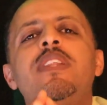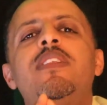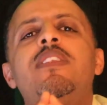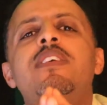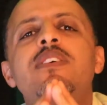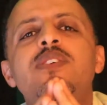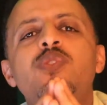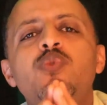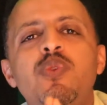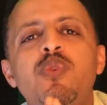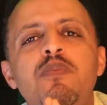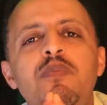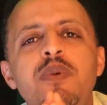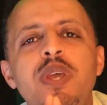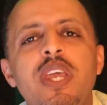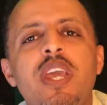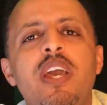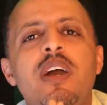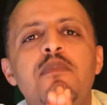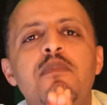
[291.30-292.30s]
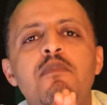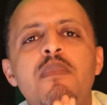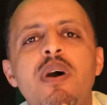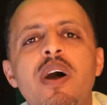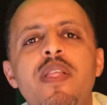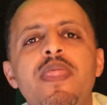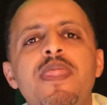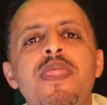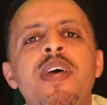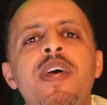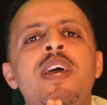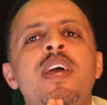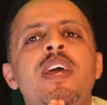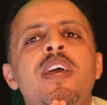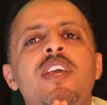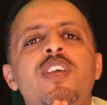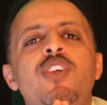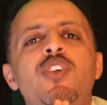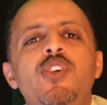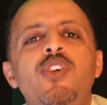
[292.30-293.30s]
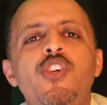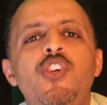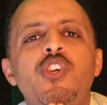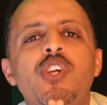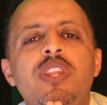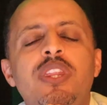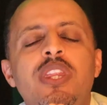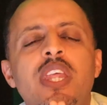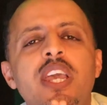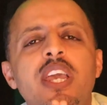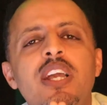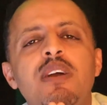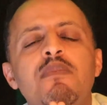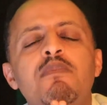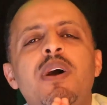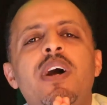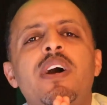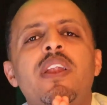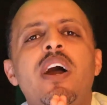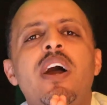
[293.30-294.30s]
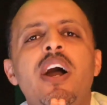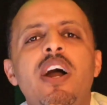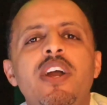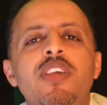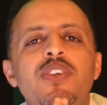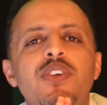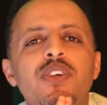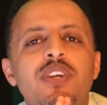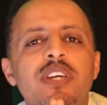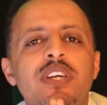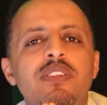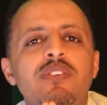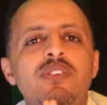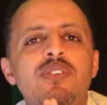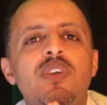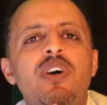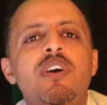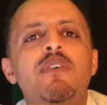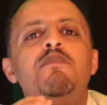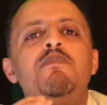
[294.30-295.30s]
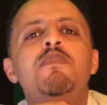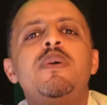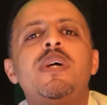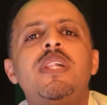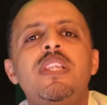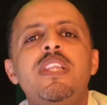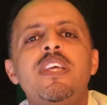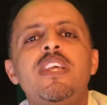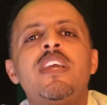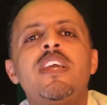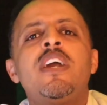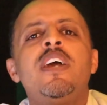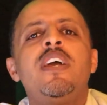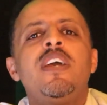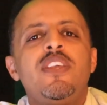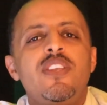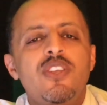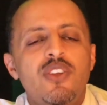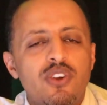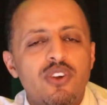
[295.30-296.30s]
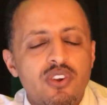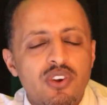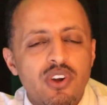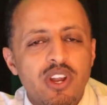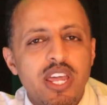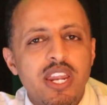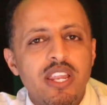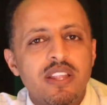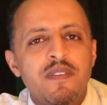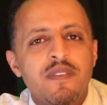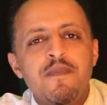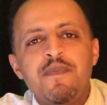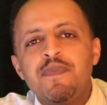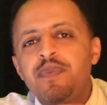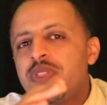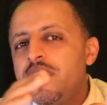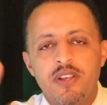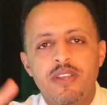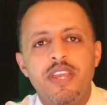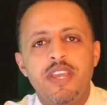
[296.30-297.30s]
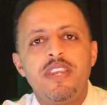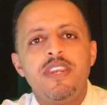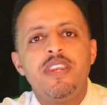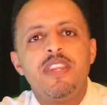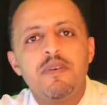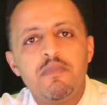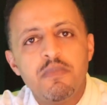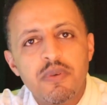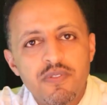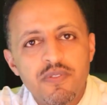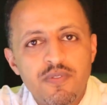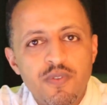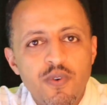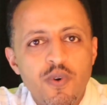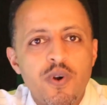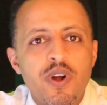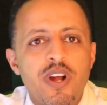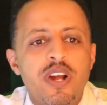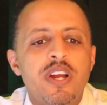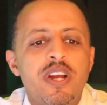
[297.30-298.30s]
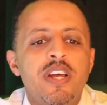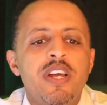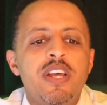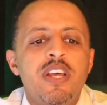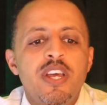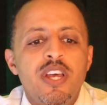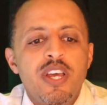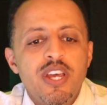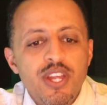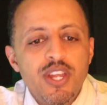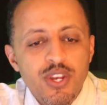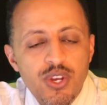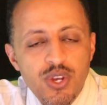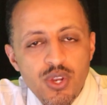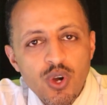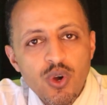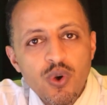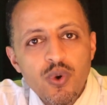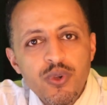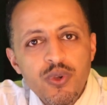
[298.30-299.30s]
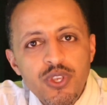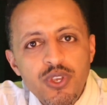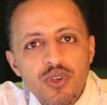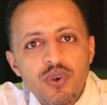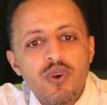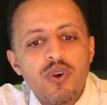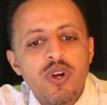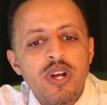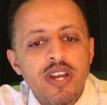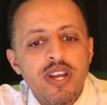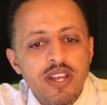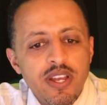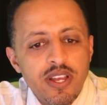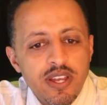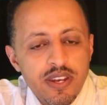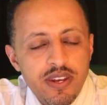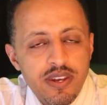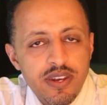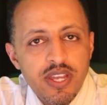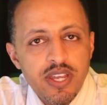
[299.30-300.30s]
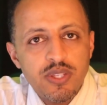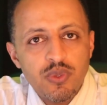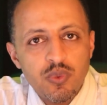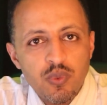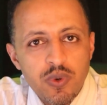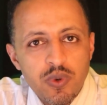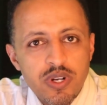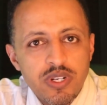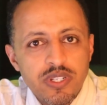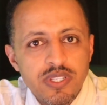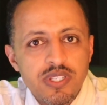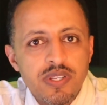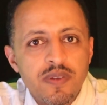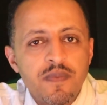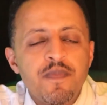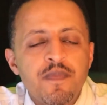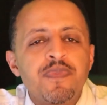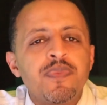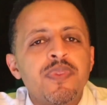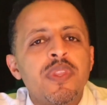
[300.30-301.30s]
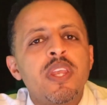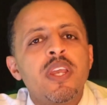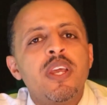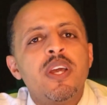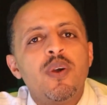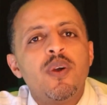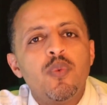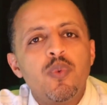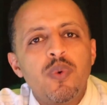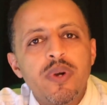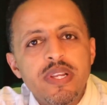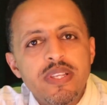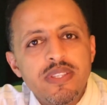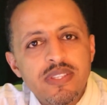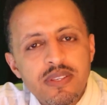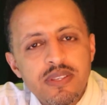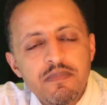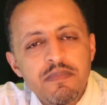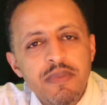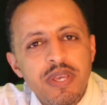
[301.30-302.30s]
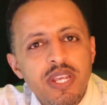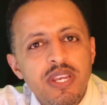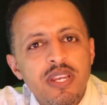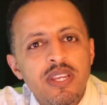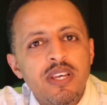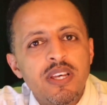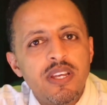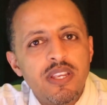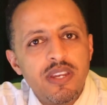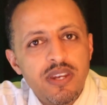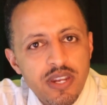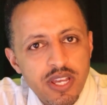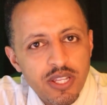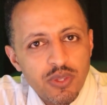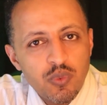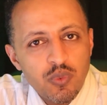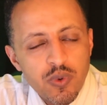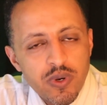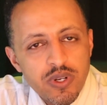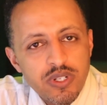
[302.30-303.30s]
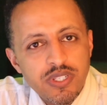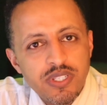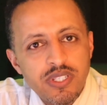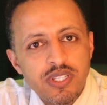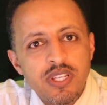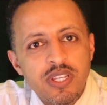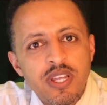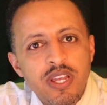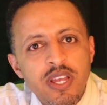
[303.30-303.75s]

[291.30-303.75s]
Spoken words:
this would be a month you should think about how you can start building your credit. Okay, number 4, know your net worth. What does it mean, net worth?